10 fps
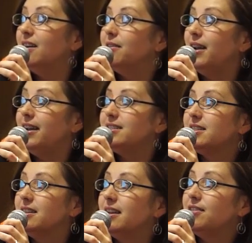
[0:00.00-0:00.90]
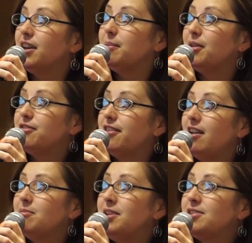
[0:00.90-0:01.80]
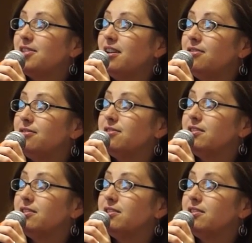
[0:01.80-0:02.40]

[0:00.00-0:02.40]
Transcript: All right, I've got about 5 minutes left.